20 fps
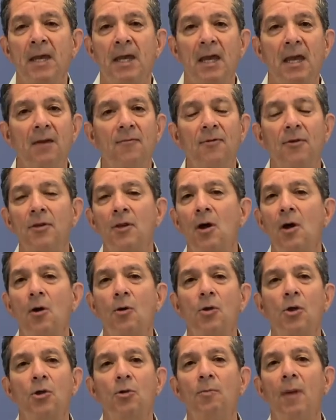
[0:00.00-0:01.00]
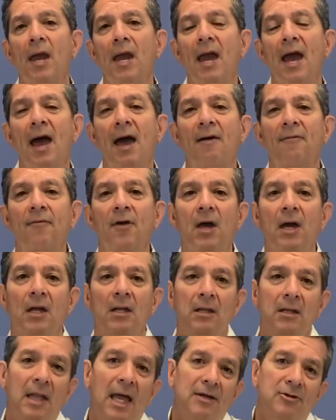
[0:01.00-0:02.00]
Even though you may have
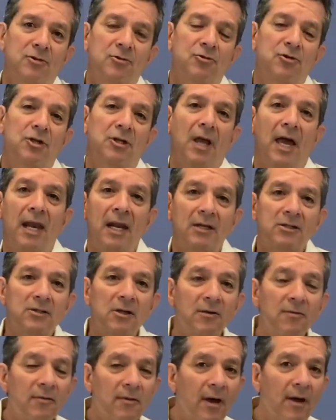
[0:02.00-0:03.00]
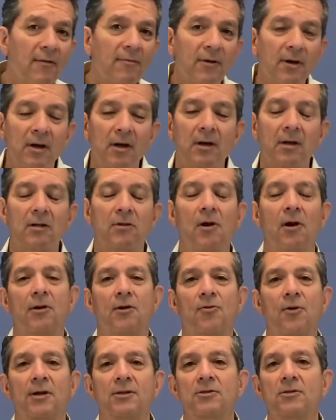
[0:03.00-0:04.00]
lesser genetics of a
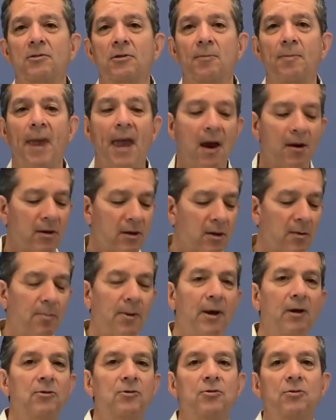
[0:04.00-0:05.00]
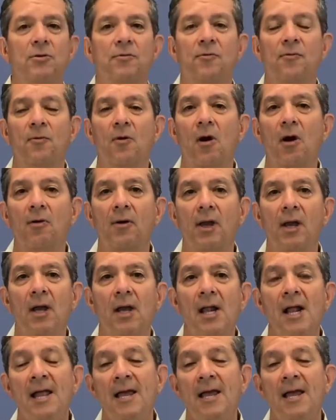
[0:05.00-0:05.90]
Chrysler LeBaron compared to a Ferrari,